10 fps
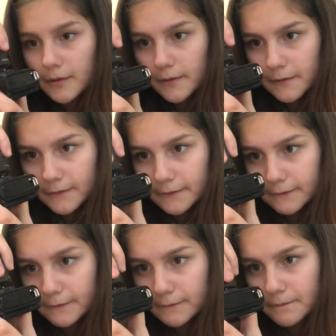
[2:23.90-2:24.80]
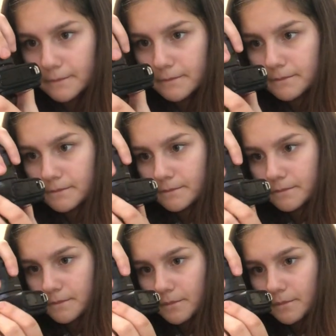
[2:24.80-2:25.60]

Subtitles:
Nobody speaks.